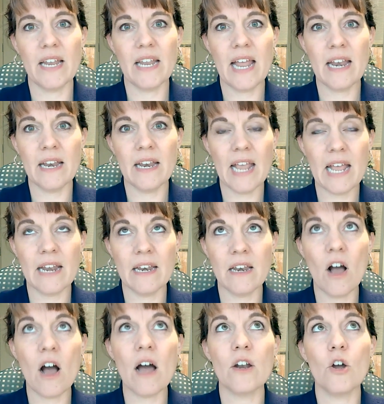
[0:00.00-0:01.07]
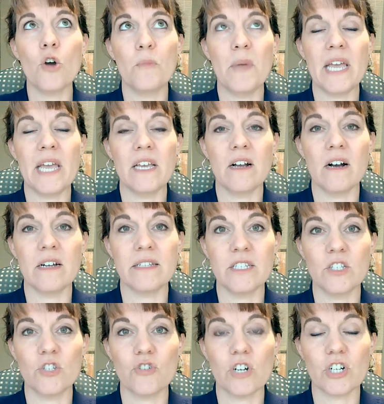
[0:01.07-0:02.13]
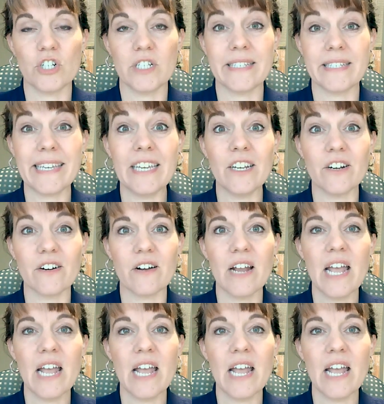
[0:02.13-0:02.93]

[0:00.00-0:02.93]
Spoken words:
and not obey God's instructions here,